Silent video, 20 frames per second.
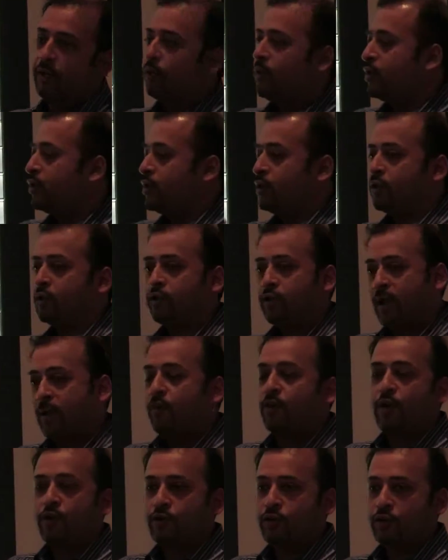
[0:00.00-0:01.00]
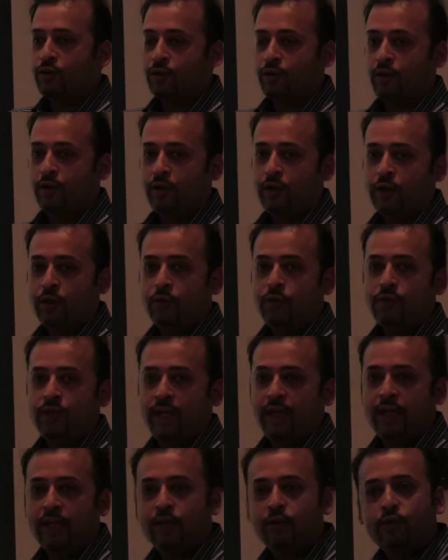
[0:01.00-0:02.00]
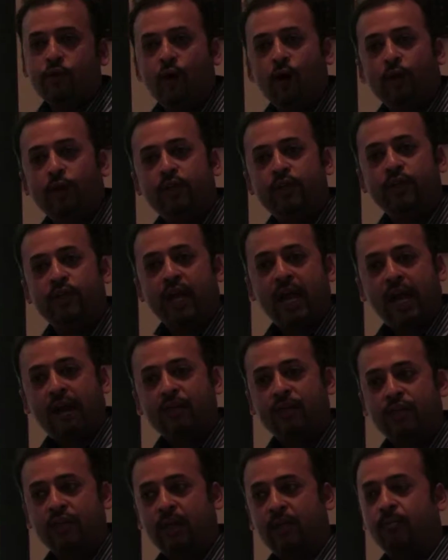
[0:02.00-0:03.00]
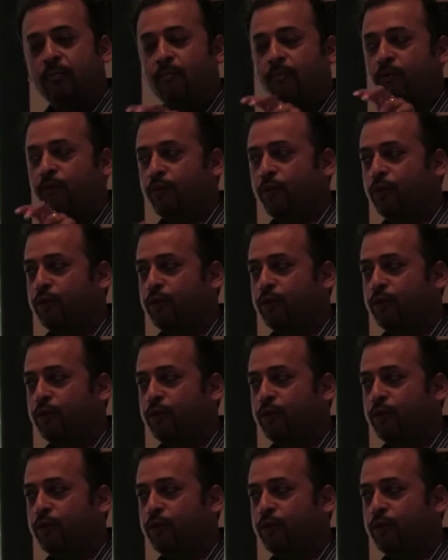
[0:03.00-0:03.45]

versus same concentration on Tuesday, you always have some